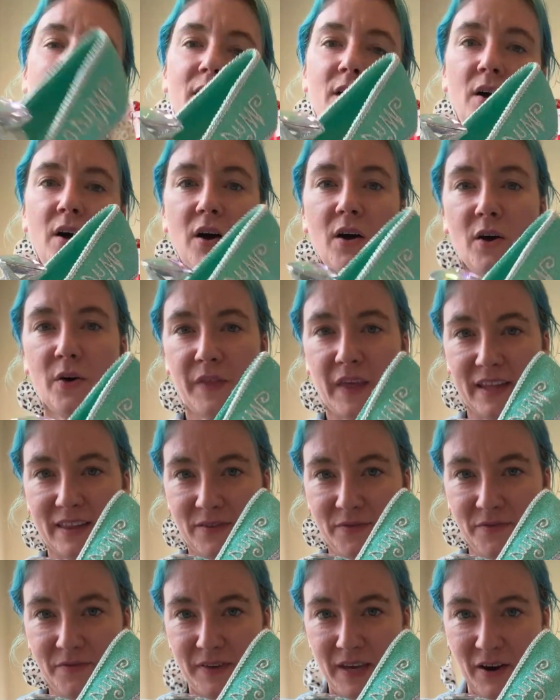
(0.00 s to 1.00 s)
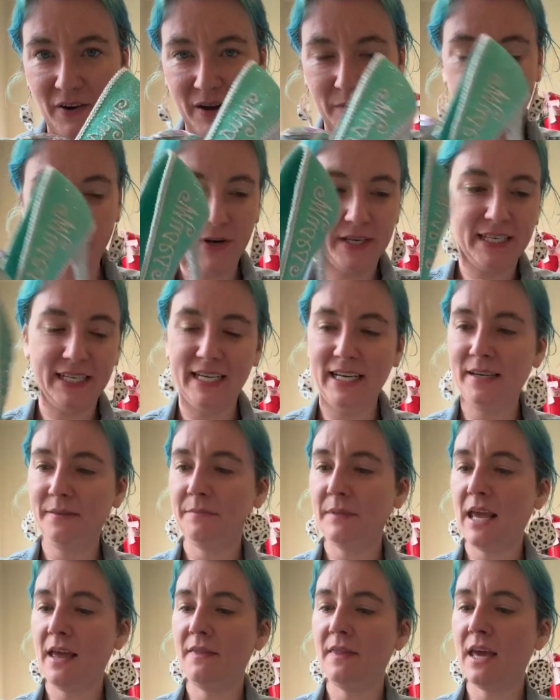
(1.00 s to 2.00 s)
Oh, that's very pretty.
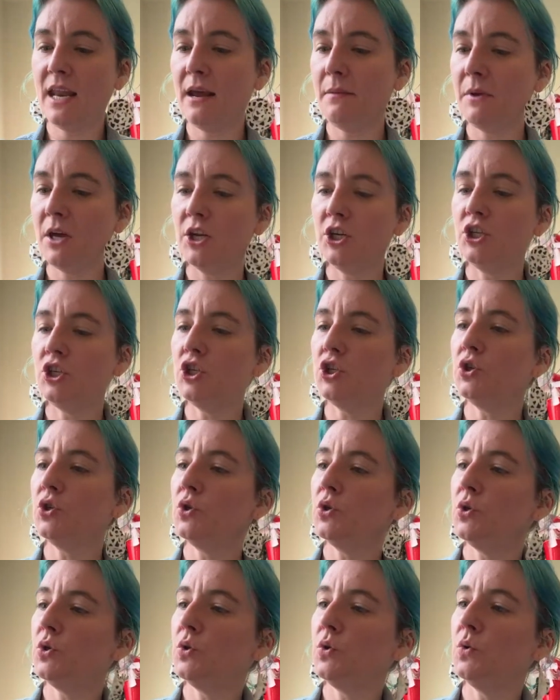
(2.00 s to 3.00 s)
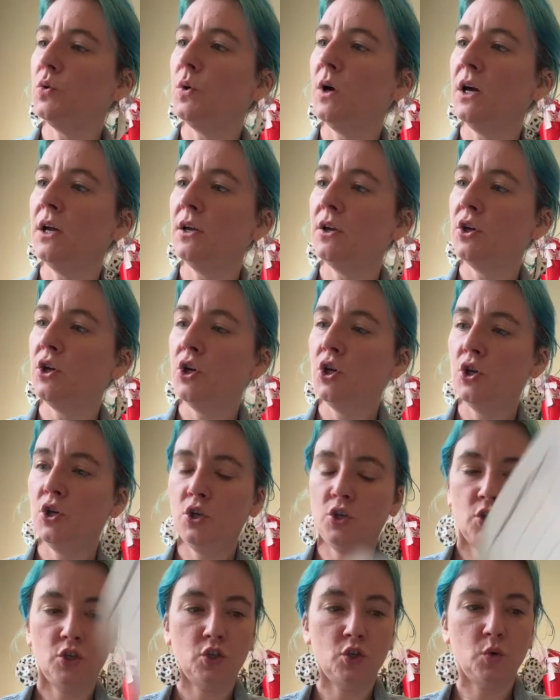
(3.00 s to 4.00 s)
And then I'm going to do
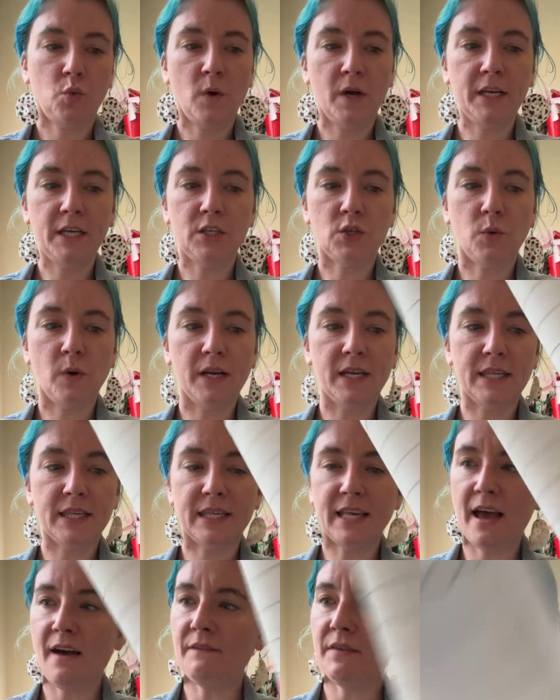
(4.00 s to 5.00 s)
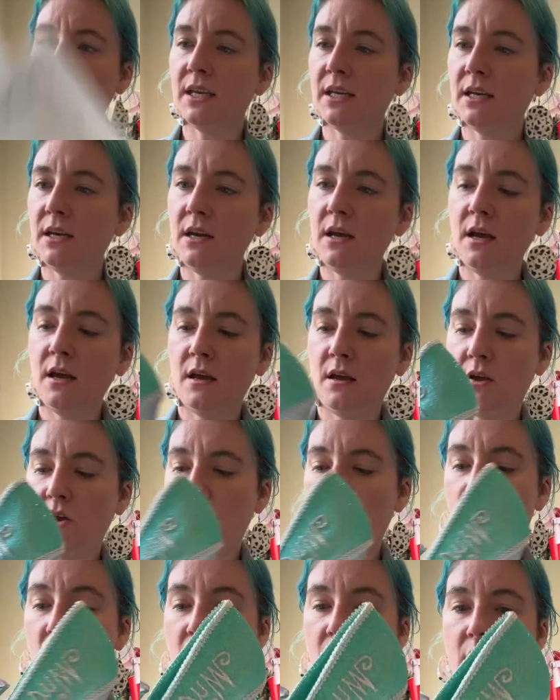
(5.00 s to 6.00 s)
2027
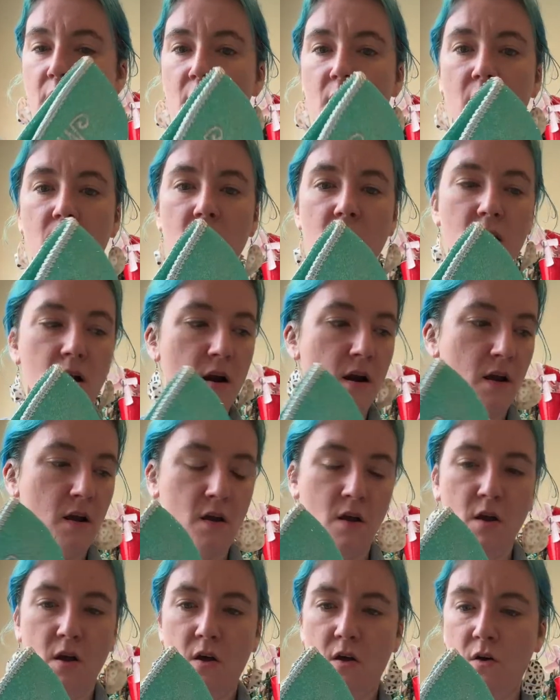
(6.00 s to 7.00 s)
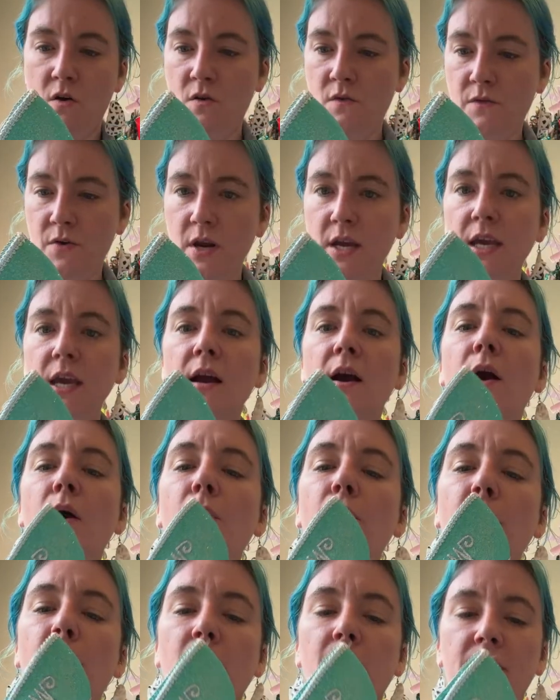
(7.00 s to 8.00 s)
on her over
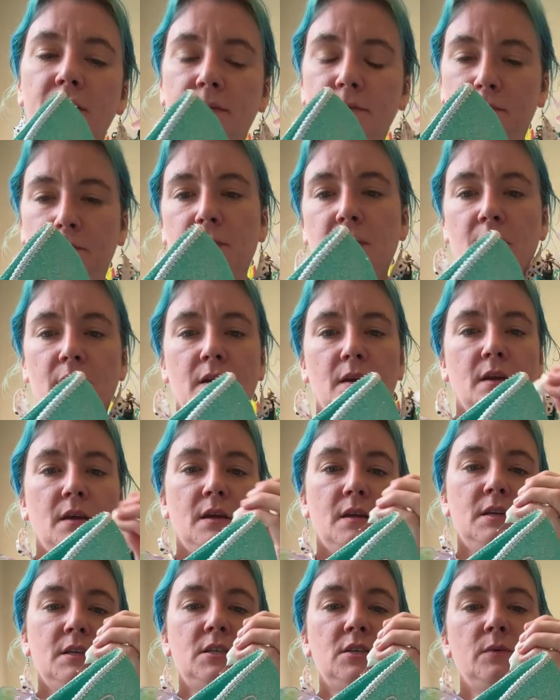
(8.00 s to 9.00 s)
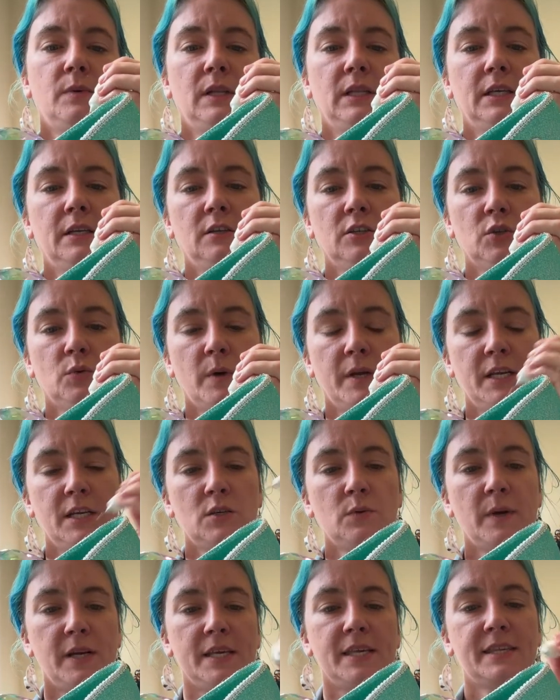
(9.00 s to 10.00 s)
here. Going to do a little
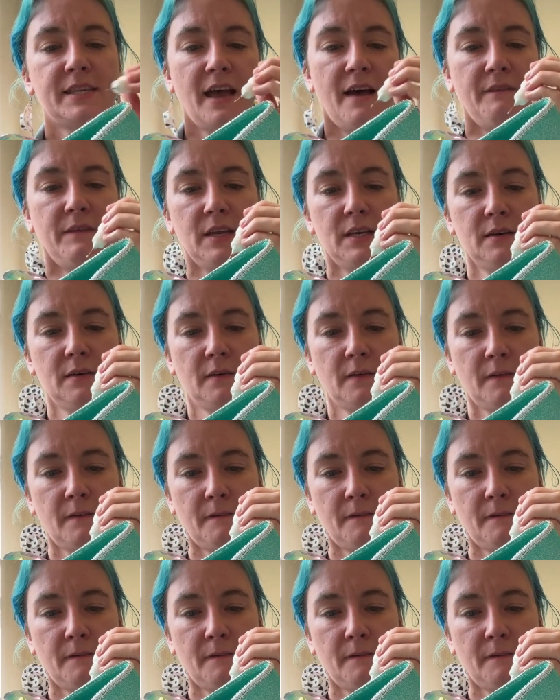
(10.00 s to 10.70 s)
2027.